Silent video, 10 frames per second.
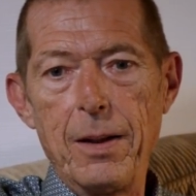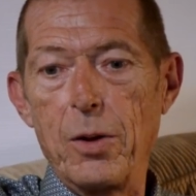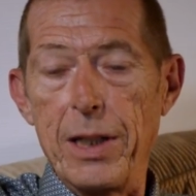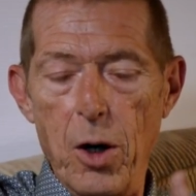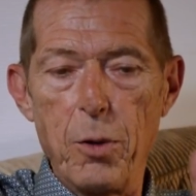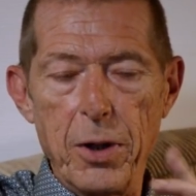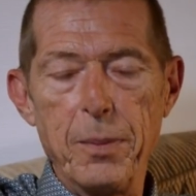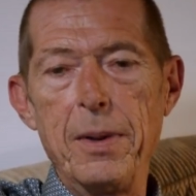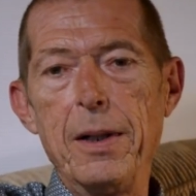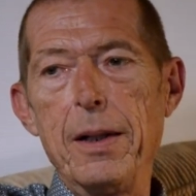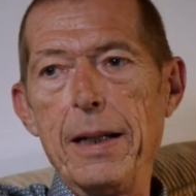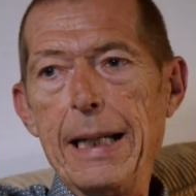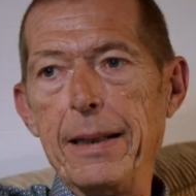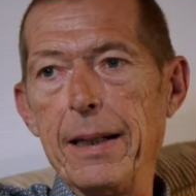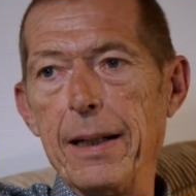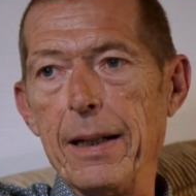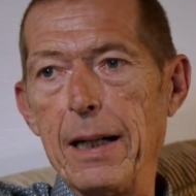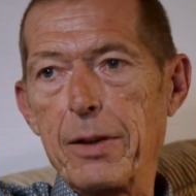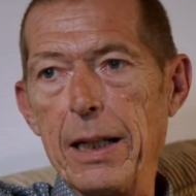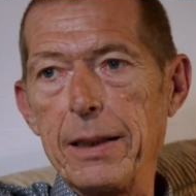or the opium in
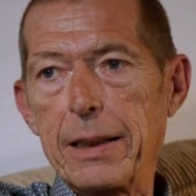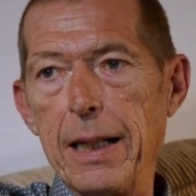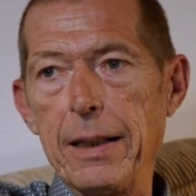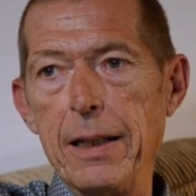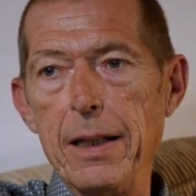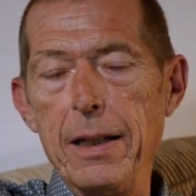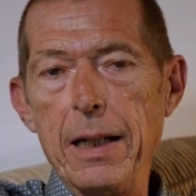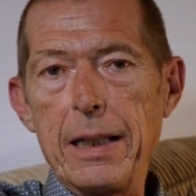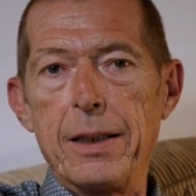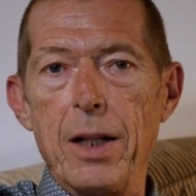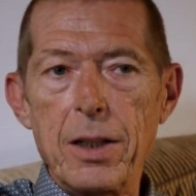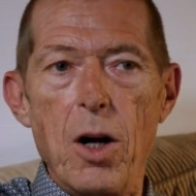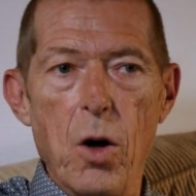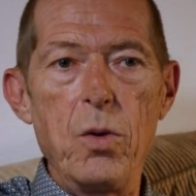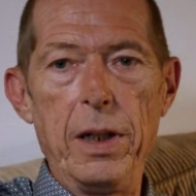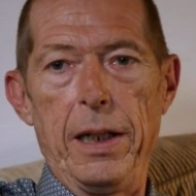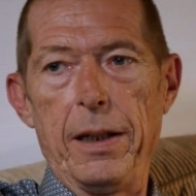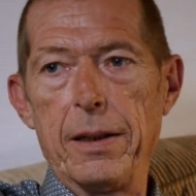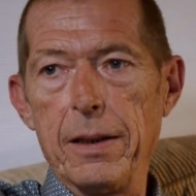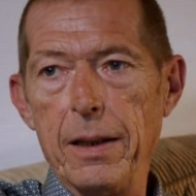Afghanistan, it's not only